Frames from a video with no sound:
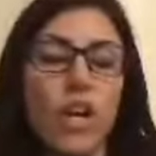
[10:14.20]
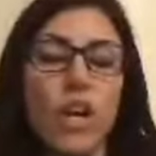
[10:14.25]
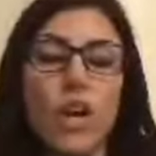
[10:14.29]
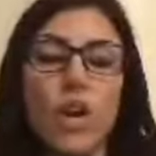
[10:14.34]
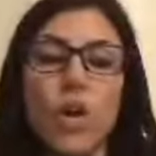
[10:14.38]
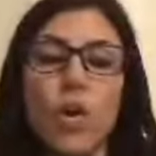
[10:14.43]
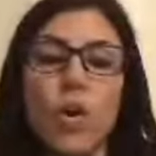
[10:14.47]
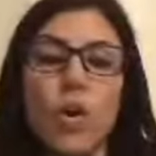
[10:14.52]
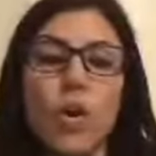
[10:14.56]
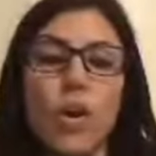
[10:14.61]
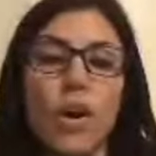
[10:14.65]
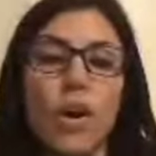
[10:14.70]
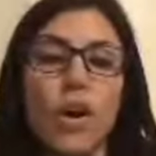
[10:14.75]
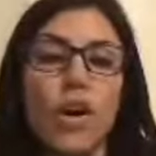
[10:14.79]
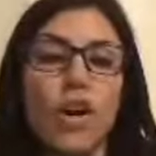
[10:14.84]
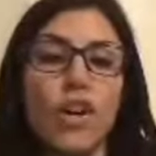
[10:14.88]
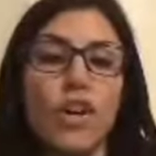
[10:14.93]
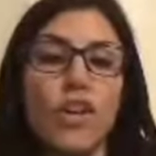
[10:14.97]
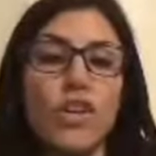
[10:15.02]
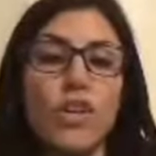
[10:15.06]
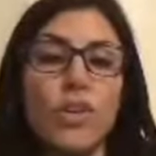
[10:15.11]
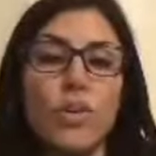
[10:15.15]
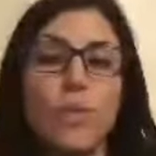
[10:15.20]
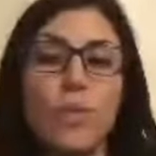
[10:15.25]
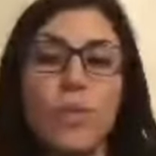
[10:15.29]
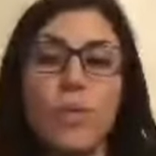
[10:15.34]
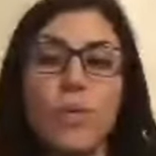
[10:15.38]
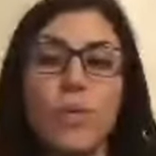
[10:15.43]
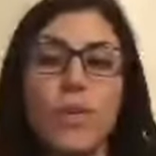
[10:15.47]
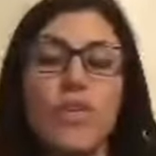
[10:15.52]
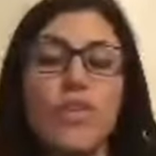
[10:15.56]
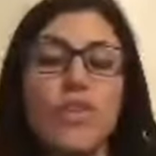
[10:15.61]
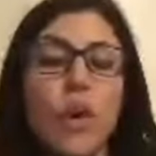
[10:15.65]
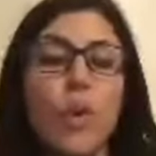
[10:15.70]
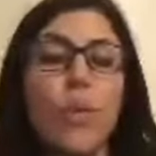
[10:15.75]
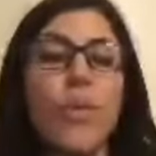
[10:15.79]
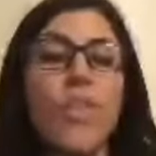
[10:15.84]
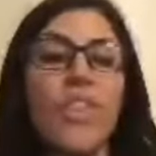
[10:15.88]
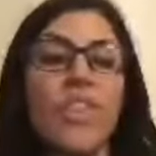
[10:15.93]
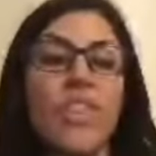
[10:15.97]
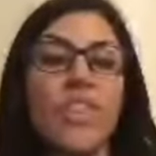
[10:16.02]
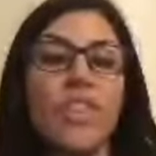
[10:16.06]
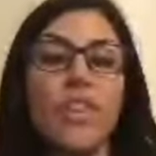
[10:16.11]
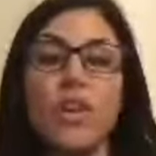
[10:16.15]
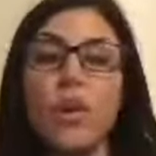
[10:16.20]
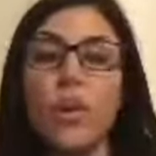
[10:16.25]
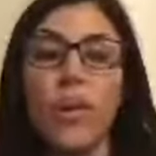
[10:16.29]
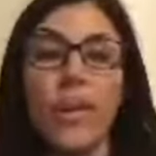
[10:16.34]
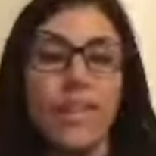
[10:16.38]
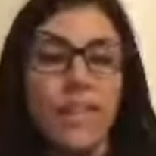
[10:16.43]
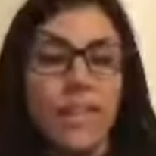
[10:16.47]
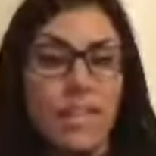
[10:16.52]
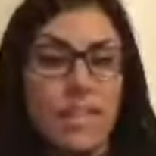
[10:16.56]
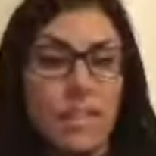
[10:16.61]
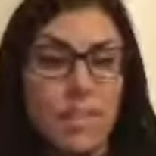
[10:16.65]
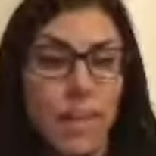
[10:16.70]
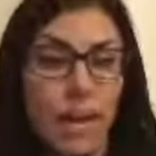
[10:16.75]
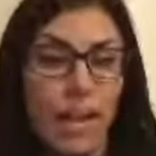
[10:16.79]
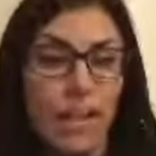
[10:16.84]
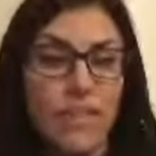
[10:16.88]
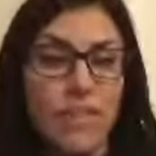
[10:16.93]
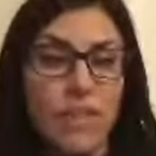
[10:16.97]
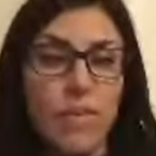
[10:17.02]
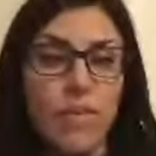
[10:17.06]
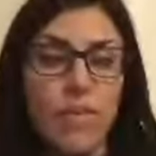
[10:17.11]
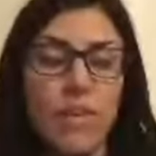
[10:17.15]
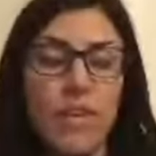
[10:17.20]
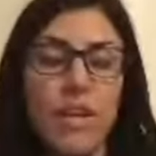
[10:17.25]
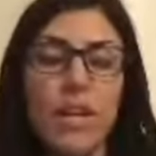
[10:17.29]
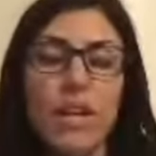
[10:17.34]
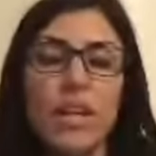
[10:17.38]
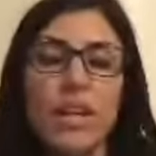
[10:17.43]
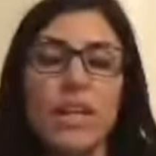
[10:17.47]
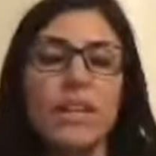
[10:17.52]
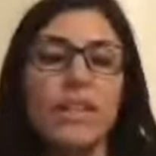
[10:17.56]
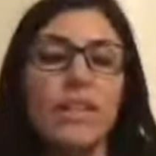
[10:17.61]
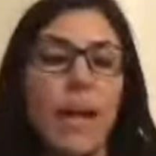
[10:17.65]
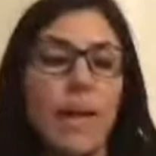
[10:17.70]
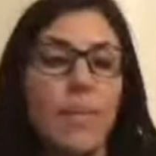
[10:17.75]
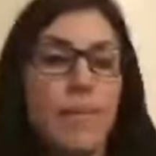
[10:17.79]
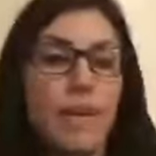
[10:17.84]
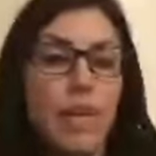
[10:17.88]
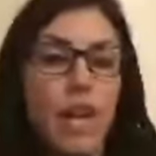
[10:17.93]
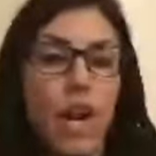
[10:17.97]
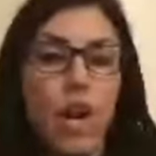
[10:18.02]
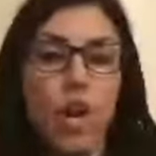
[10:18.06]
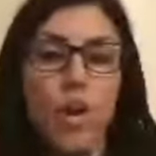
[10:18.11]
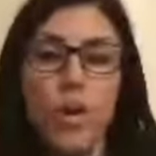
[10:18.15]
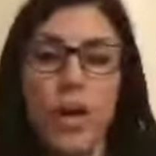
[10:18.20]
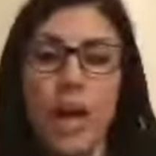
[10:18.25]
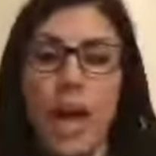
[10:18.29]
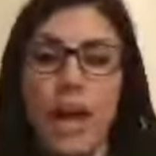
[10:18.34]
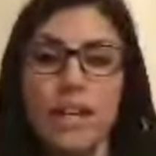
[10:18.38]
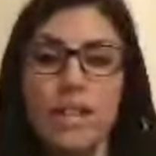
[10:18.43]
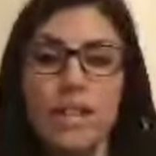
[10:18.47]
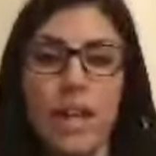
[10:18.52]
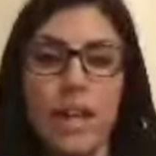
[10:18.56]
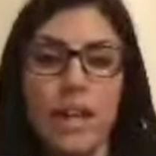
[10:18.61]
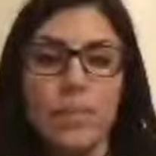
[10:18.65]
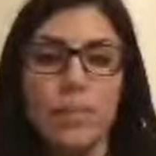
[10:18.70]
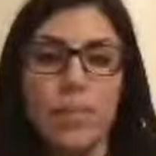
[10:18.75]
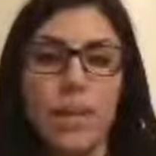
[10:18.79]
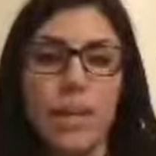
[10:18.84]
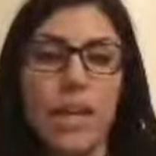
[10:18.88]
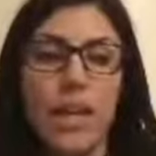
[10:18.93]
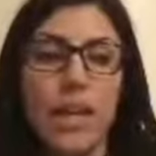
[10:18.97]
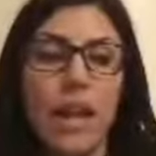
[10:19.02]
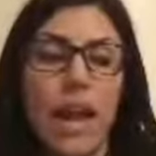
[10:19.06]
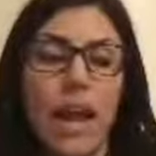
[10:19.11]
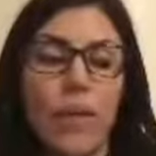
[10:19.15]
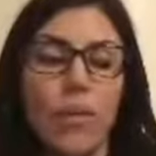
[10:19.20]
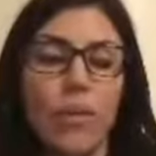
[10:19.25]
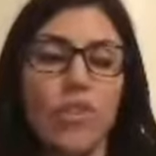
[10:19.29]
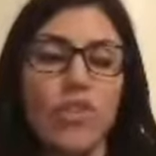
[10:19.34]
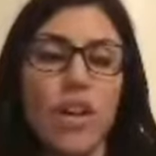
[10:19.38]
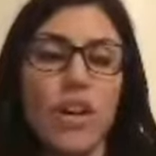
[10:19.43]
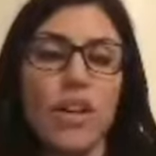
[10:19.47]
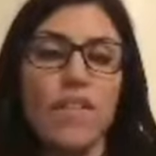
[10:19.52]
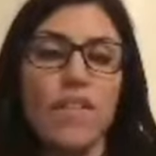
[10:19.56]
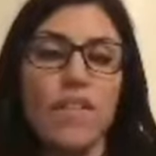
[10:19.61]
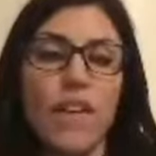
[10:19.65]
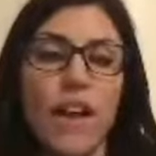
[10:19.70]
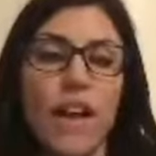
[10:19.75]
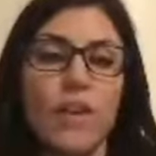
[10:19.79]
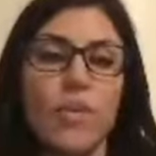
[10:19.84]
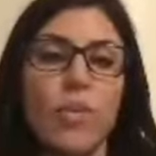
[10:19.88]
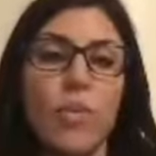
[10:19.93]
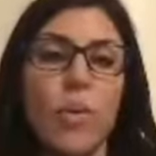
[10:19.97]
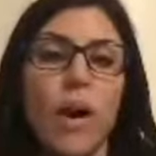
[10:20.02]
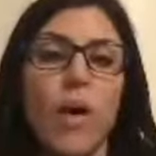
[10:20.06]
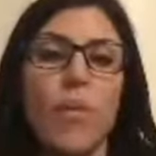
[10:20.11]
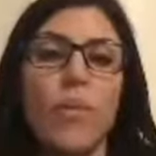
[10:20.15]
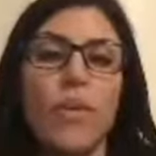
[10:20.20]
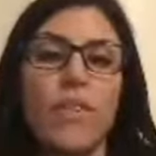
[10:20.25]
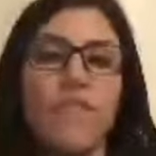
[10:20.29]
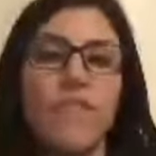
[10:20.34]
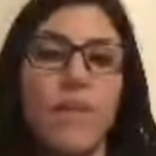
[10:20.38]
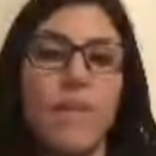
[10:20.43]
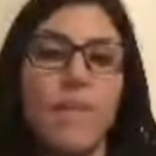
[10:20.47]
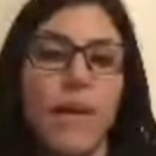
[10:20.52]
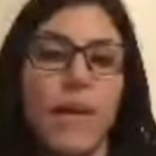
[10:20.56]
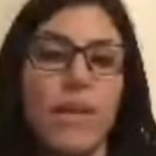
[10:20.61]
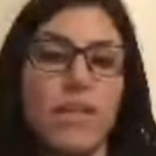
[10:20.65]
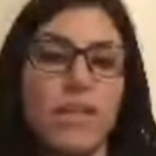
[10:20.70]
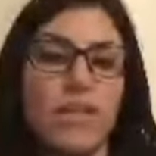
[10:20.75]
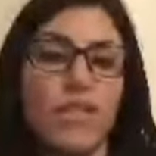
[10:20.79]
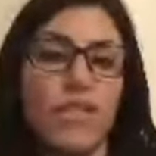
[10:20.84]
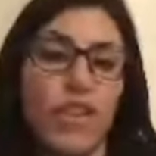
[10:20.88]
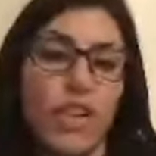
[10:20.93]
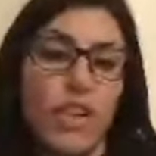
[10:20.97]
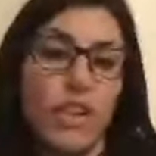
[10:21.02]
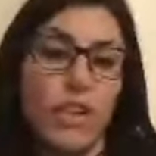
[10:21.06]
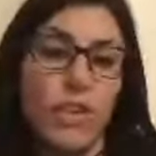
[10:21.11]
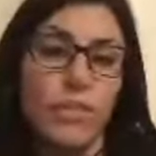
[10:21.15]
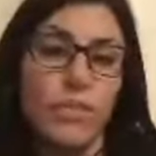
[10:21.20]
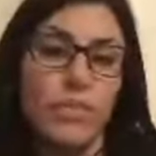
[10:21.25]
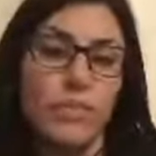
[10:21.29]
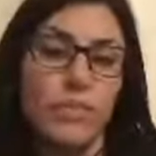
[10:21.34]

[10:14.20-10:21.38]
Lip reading: or you don't like the smell of something, let me know, contact me, and I will try to find what would fit best for you.